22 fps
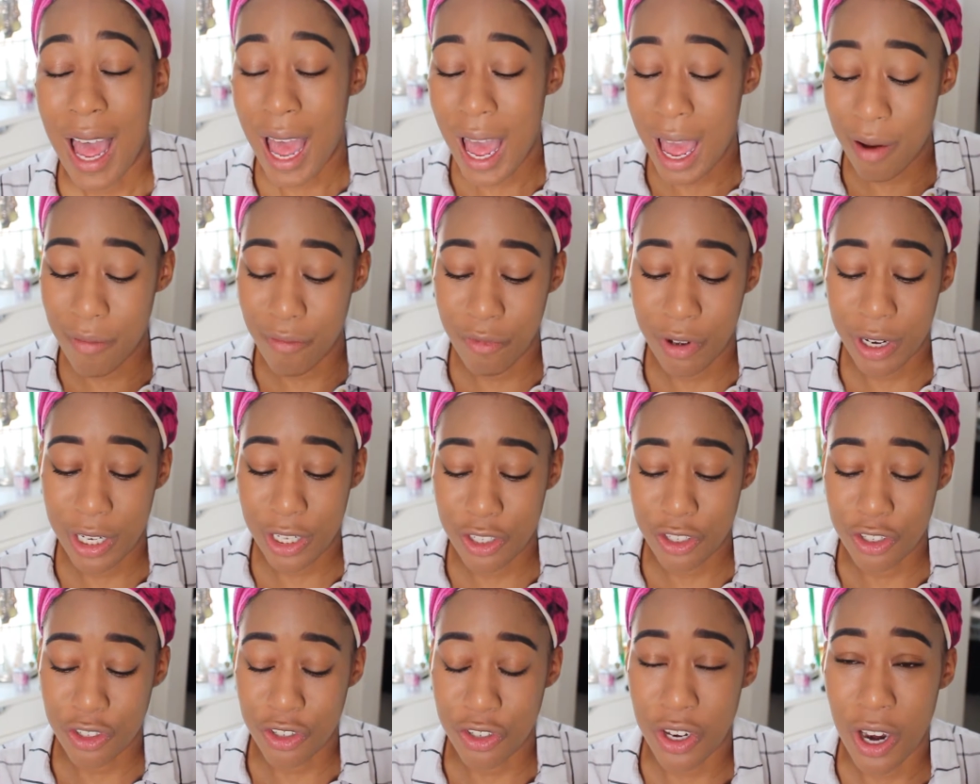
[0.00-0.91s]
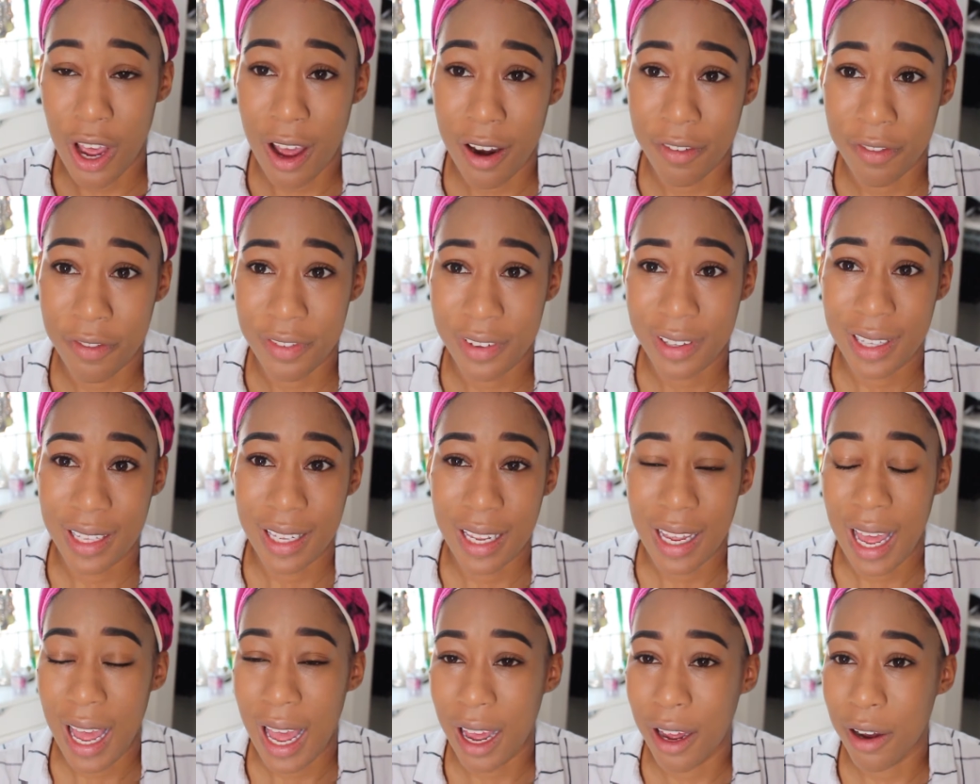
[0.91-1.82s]
I'm really just not
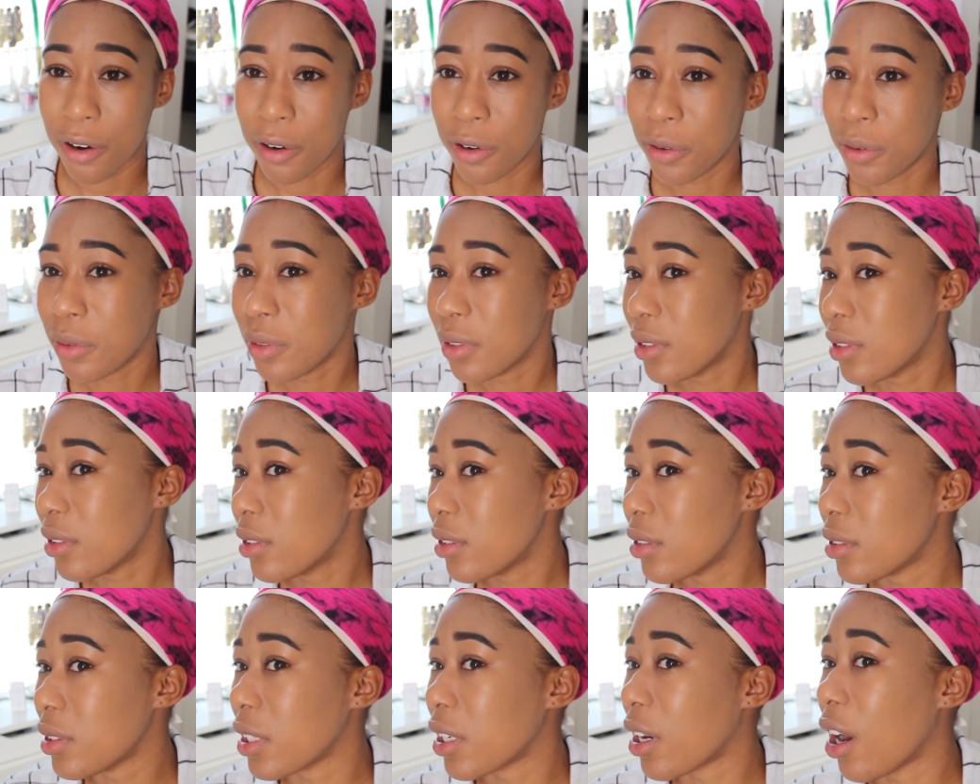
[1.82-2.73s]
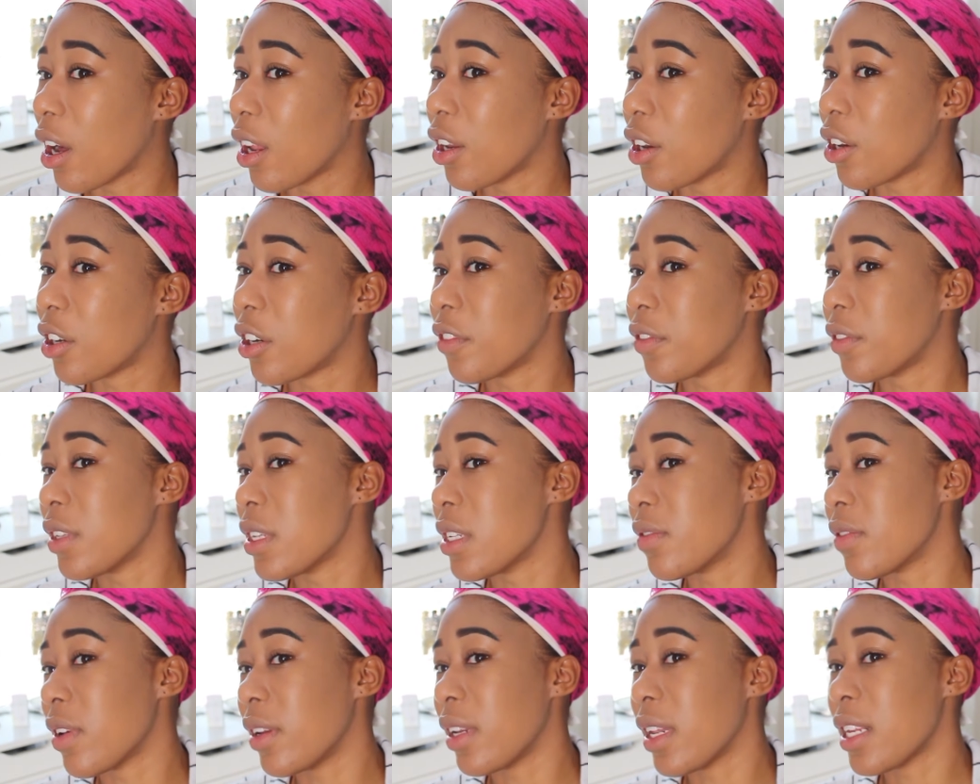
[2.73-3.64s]
feeling how the color of
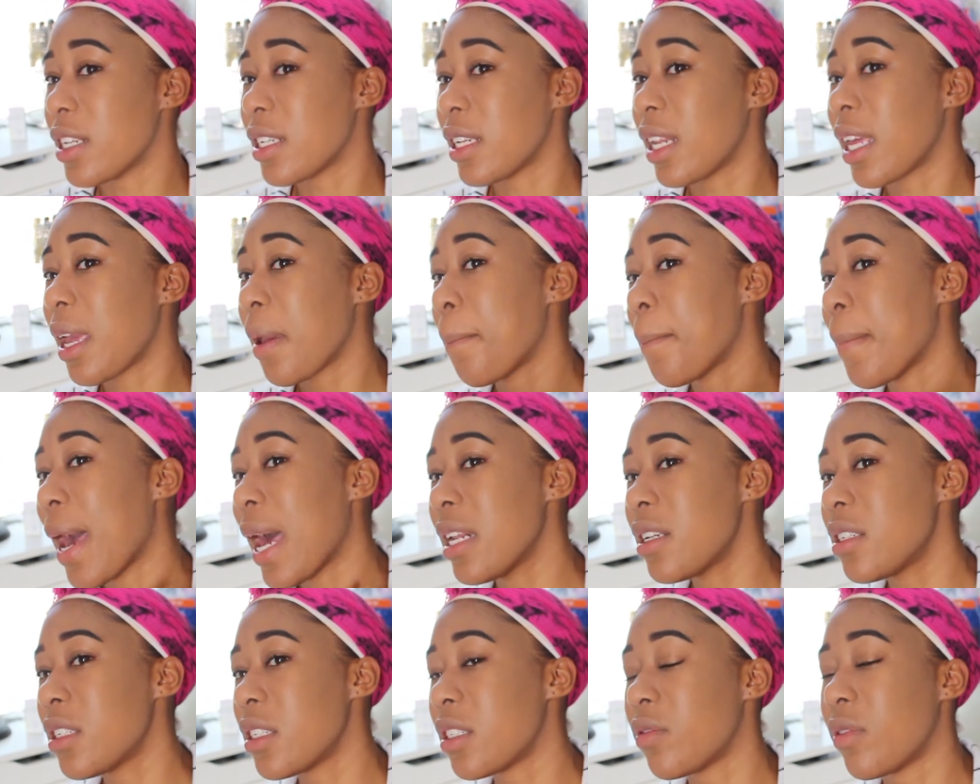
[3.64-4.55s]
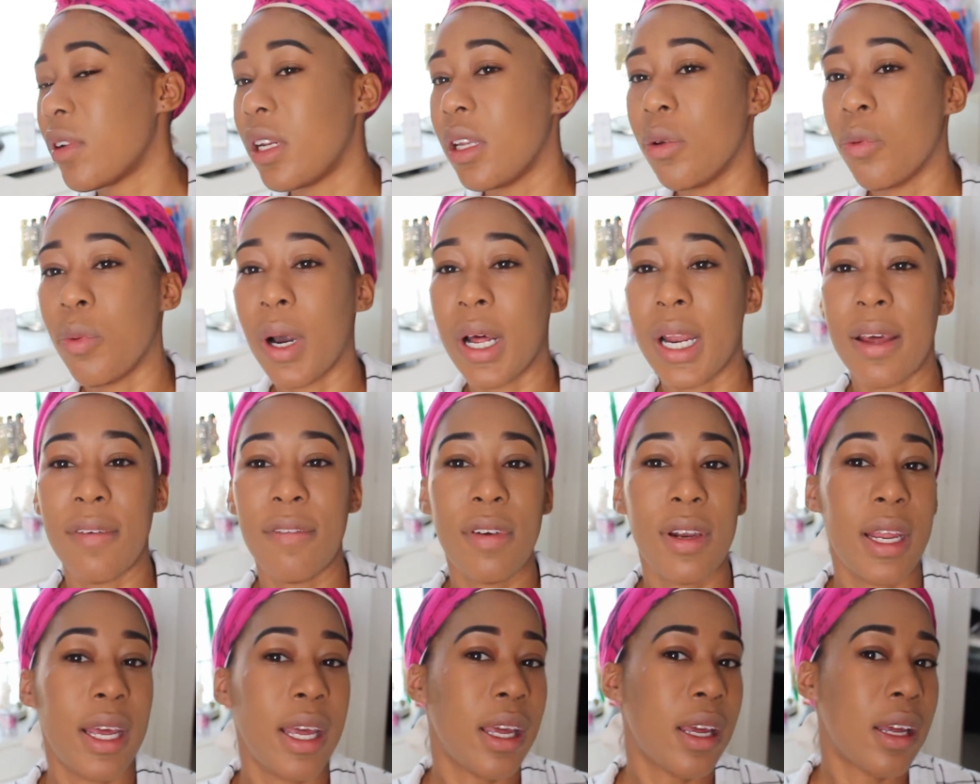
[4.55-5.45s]
this foundation. Like it matches really well. I
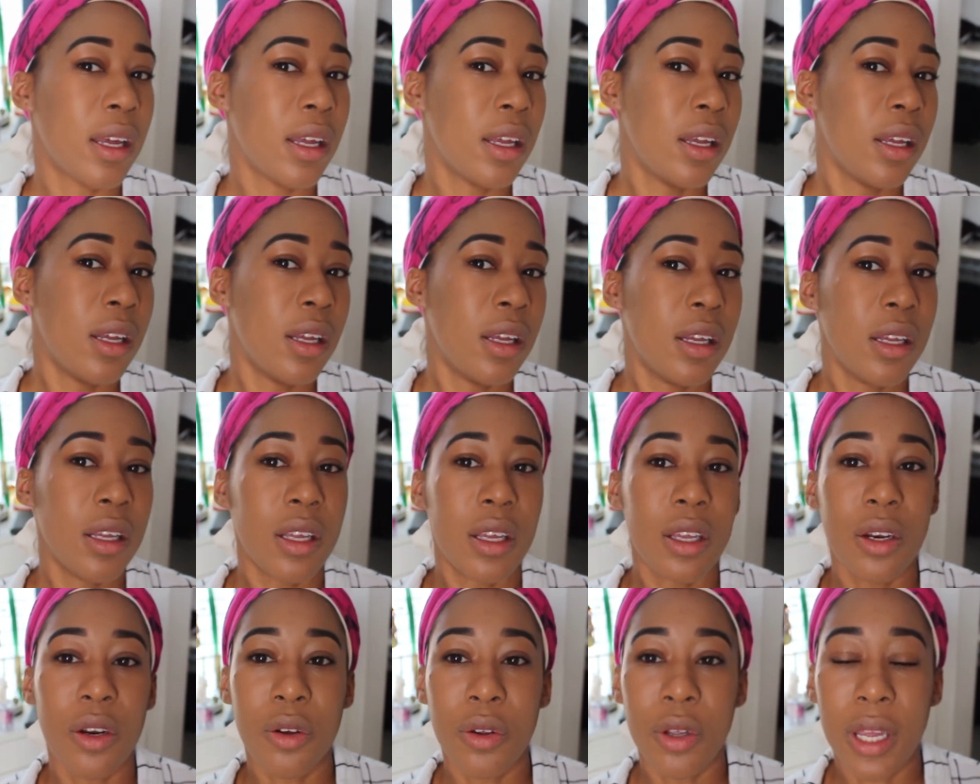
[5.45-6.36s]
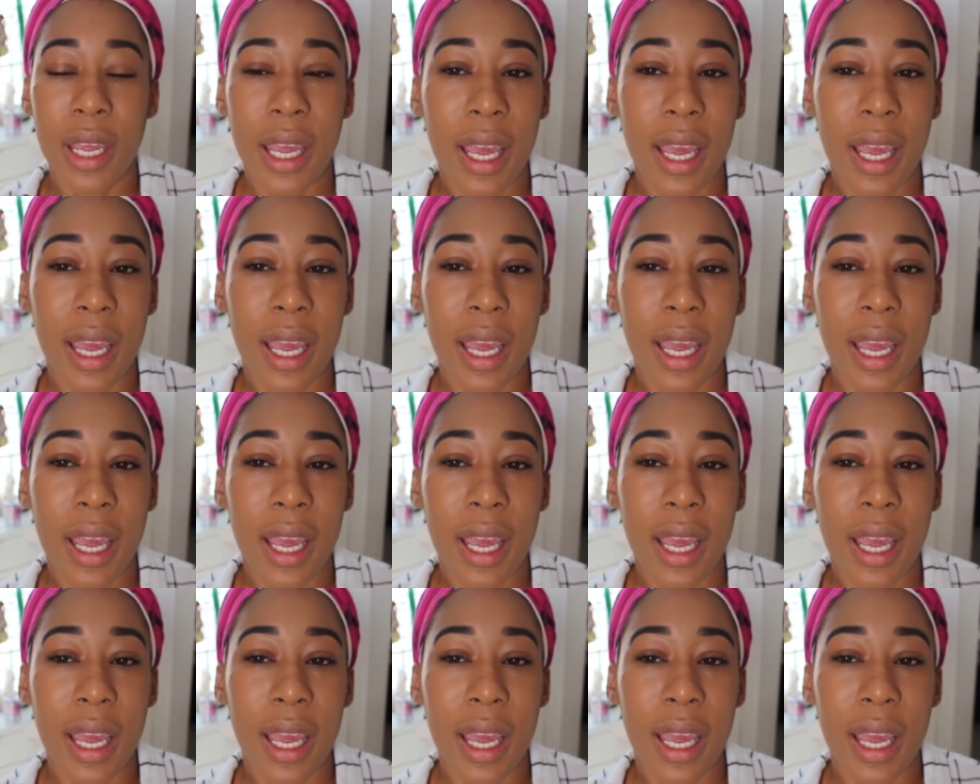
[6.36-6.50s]
feel like, you know, you